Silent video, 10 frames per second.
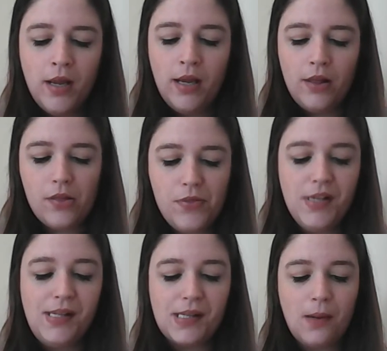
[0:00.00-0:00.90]

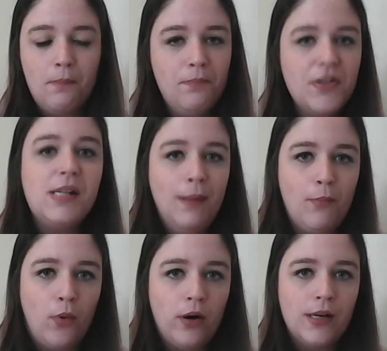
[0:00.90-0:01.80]
these
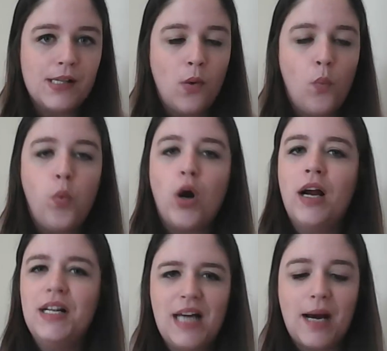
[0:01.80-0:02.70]
memoirs were
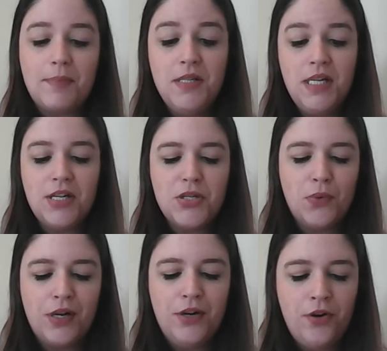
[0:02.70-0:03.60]
adapted into
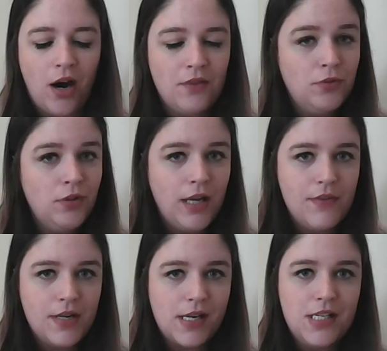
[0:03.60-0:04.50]
a novel in
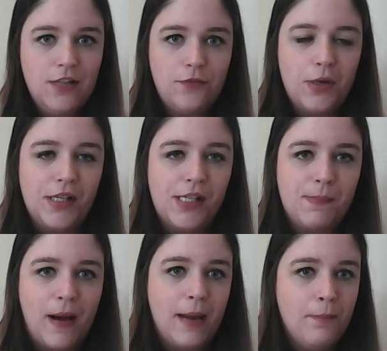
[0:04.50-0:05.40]
the 1940s
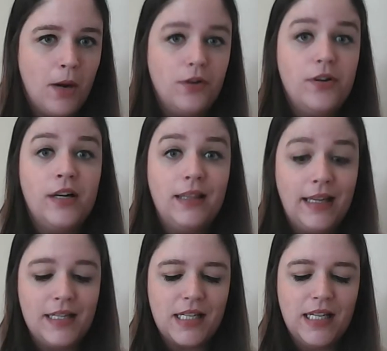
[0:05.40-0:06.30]
by Margaret
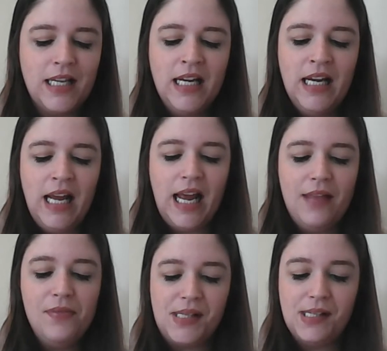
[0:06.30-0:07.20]
Landon,
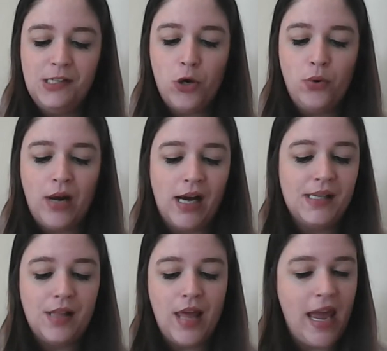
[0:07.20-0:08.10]
and this is known as
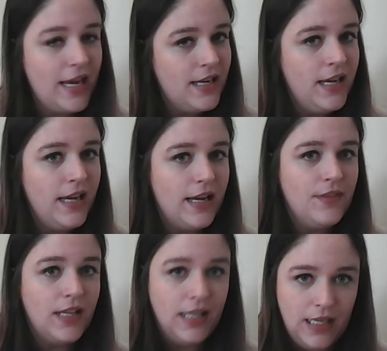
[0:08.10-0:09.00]
the Anna and
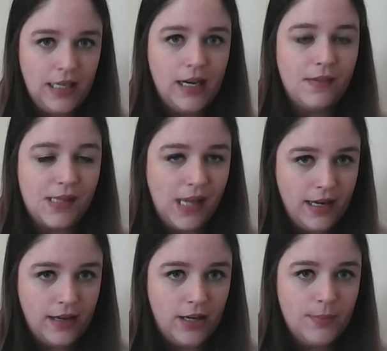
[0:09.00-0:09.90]
the King of
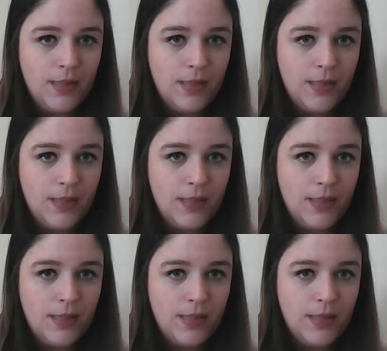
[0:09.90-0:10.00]
Siam.